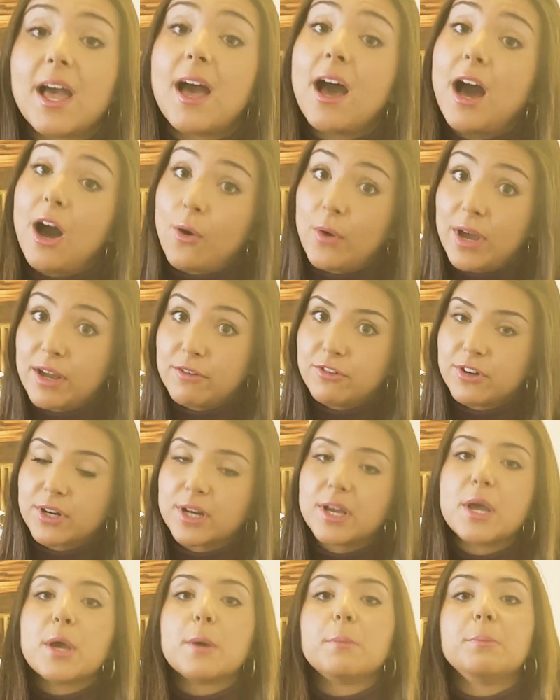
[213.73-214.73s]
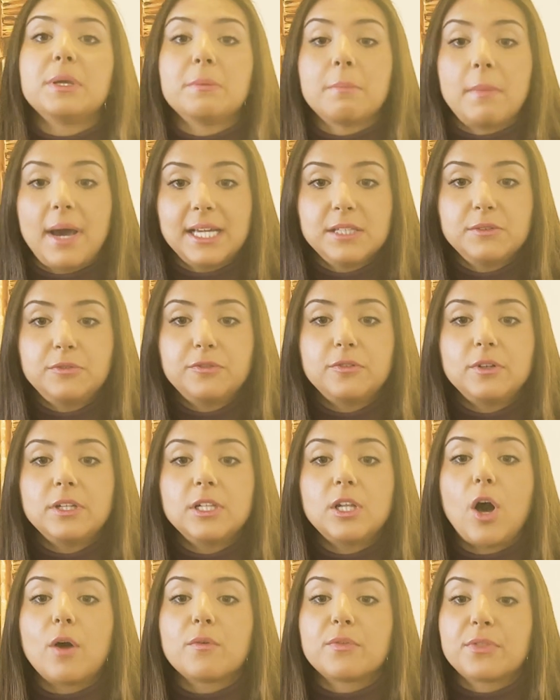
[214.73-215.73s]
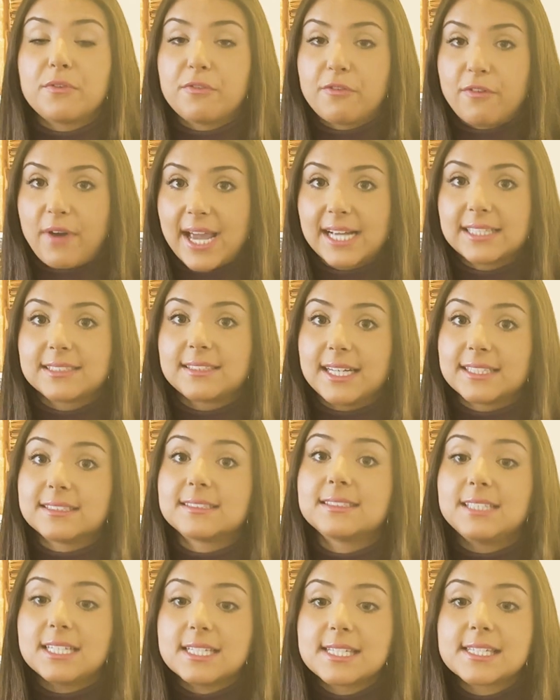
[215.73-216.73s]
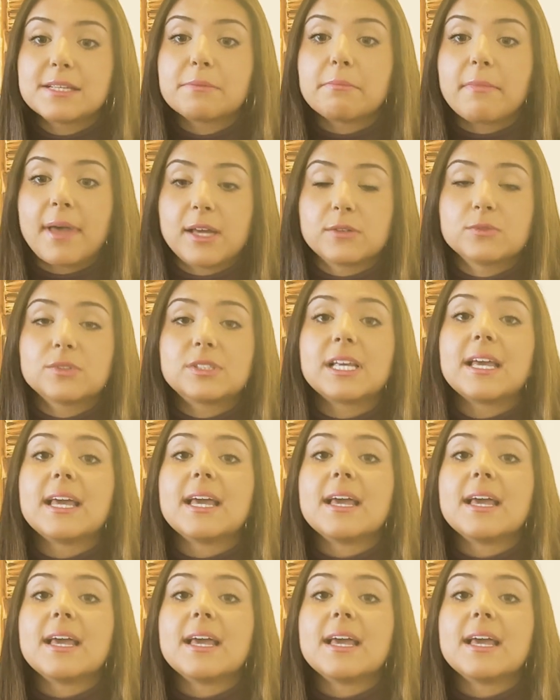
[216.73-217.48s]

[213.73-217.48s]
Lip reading: However, be mindful of the fact that this amount